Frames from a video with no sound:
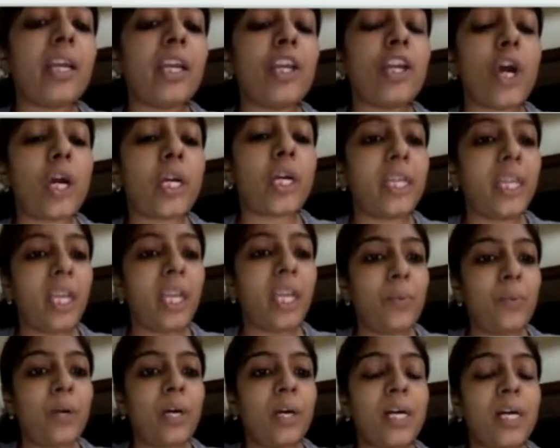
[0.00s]
marking
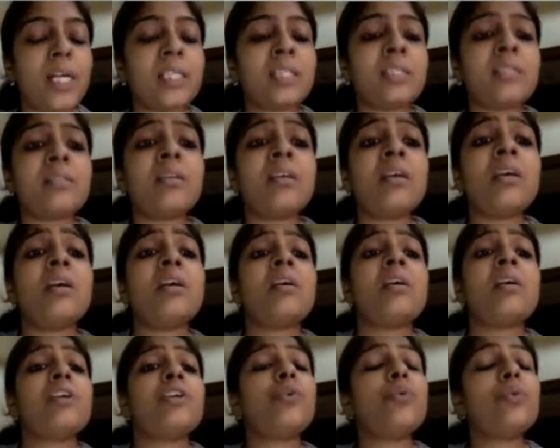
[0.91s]
your
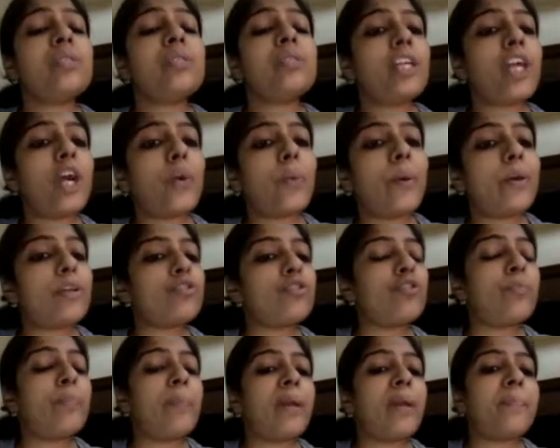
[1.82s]
keywords, using
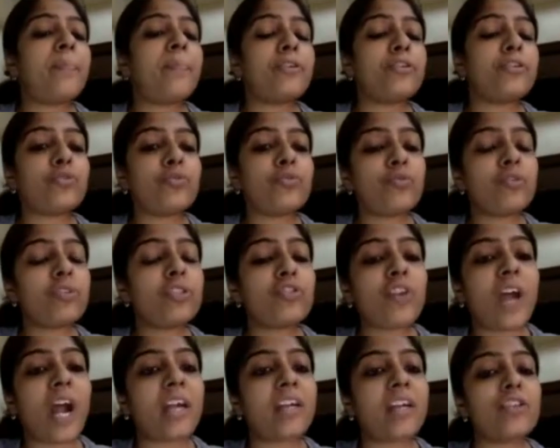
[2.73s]
your question paper
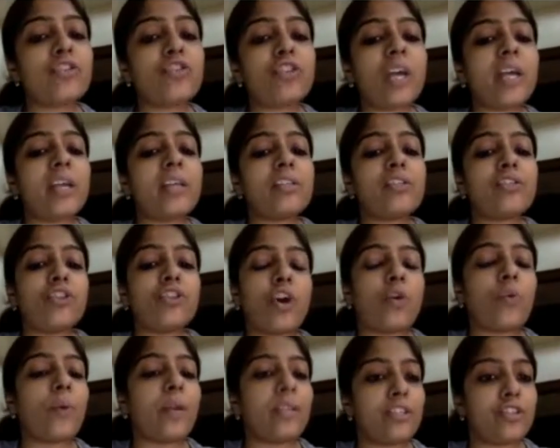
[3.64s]
to
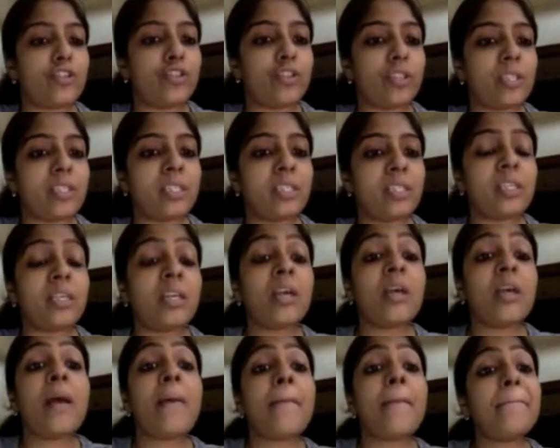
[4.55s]
strategize your
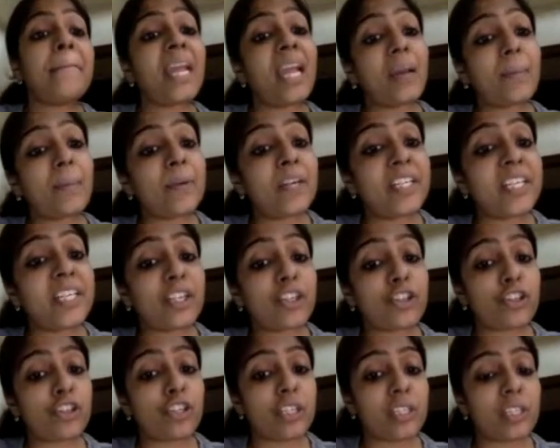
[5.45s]
questions,
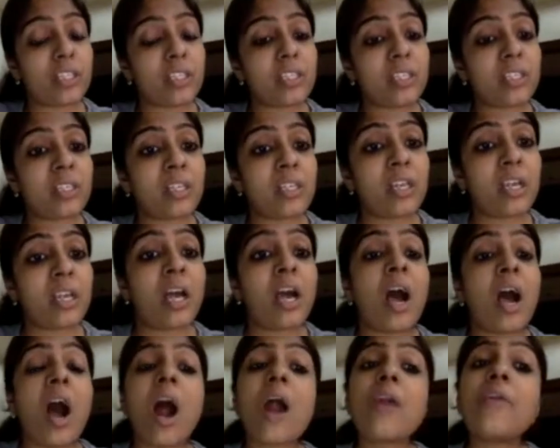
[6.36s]
make
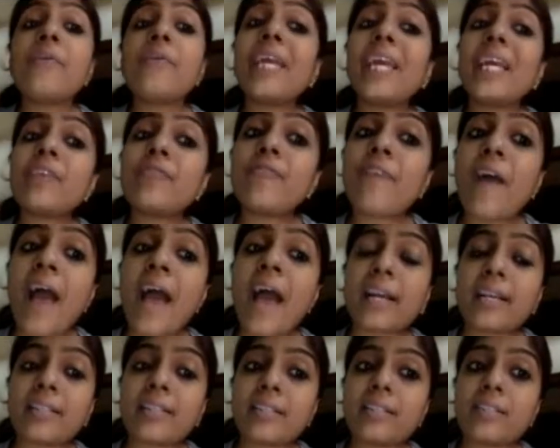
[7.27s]
predictions,
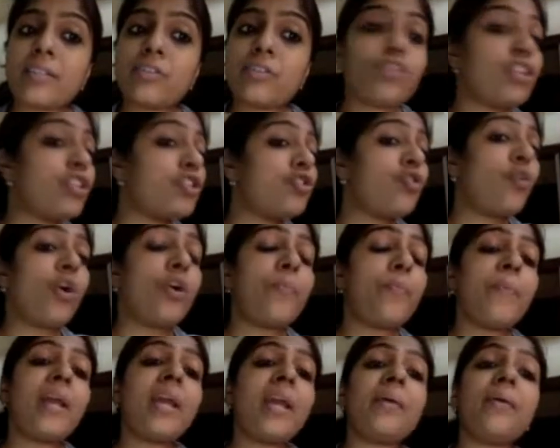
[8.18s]
read facts.
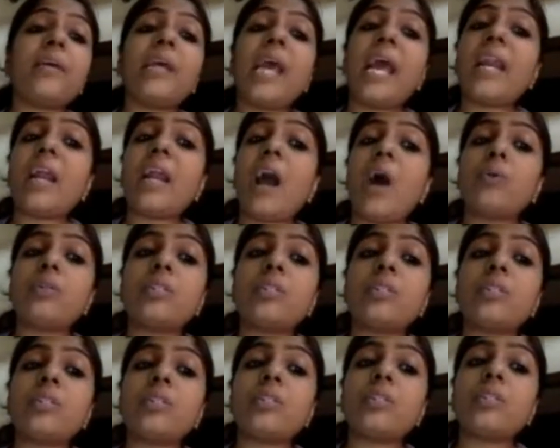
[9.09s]
Just don't
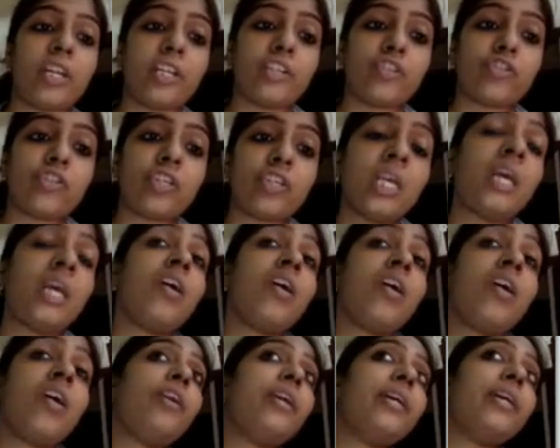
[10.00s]
get outside
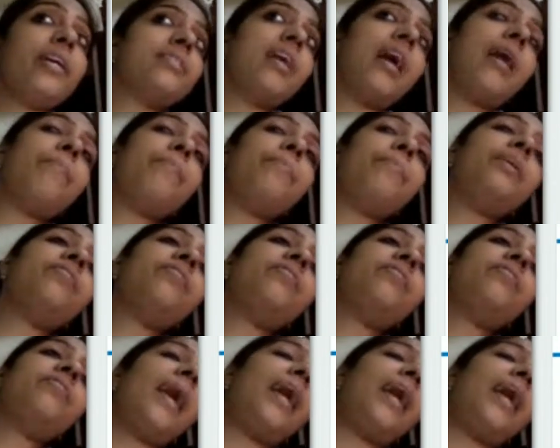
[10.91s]
knowledge. For
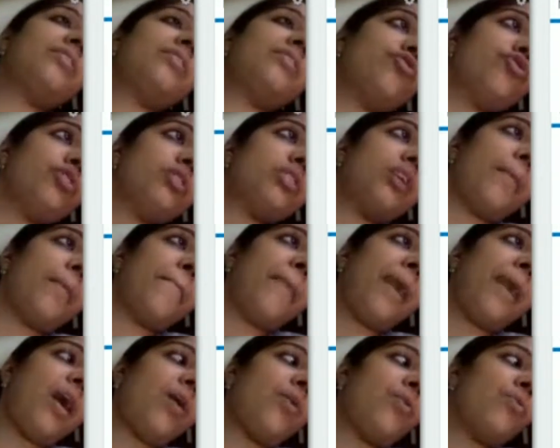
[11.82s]
example, if a
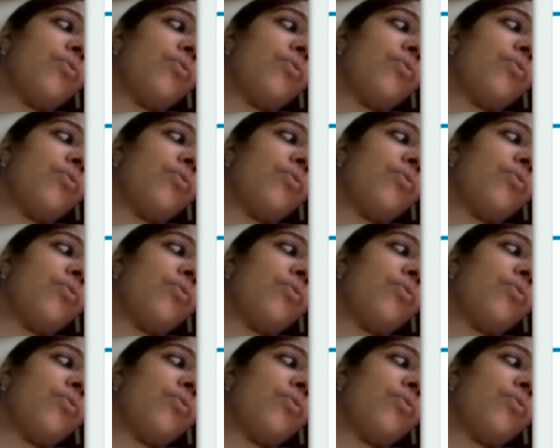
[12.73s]
passage is